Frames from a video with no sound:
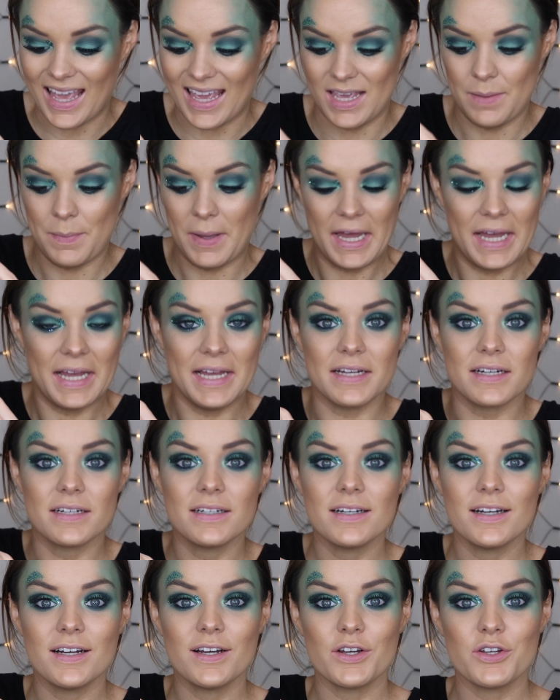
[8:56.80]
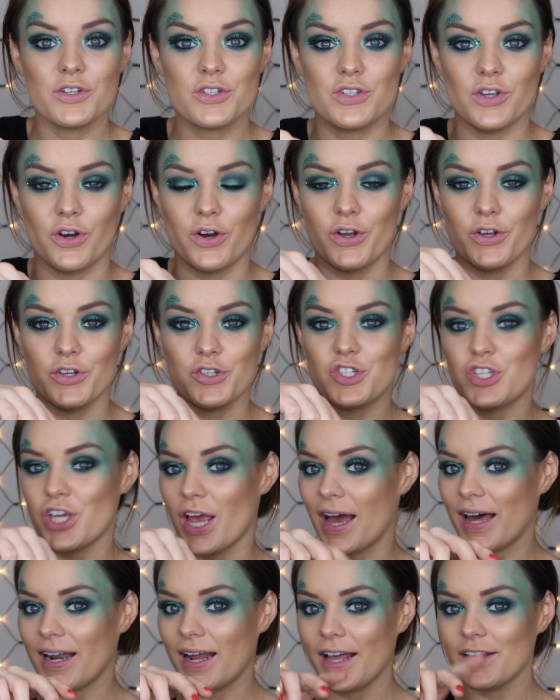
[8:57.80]
eBay. So
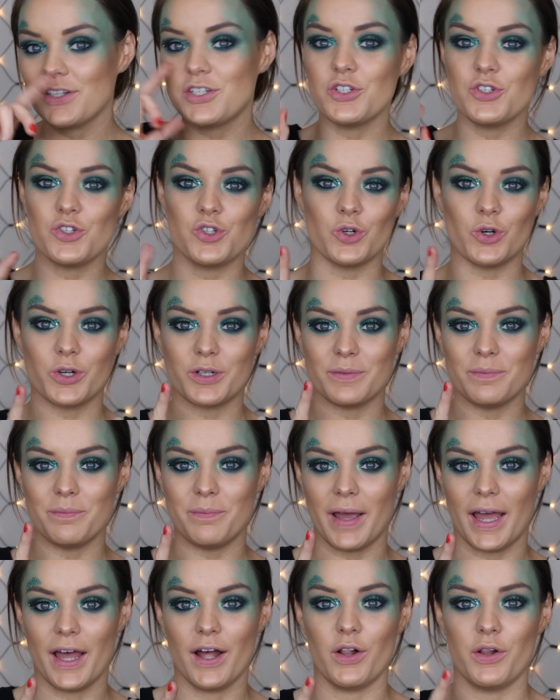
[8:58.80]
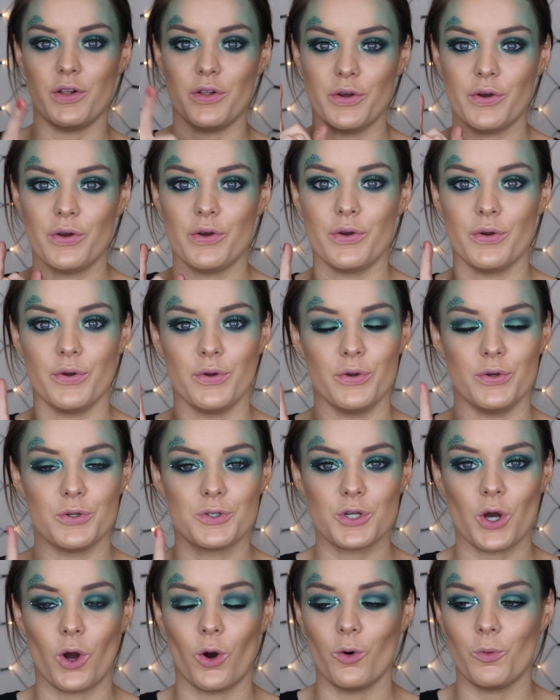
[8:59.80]
shout out to Jordan Bell, who
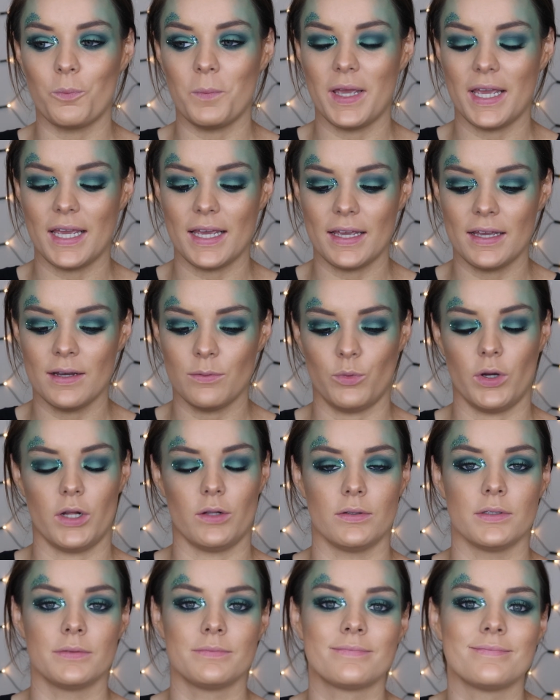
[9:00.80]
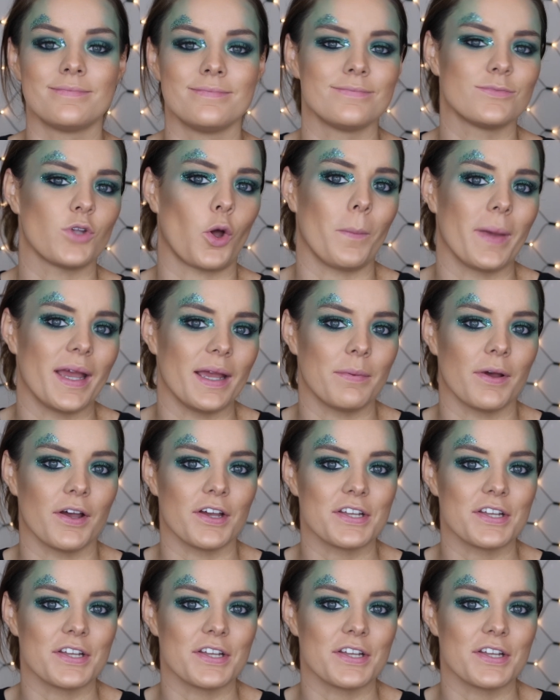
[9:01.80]
told me, well, not me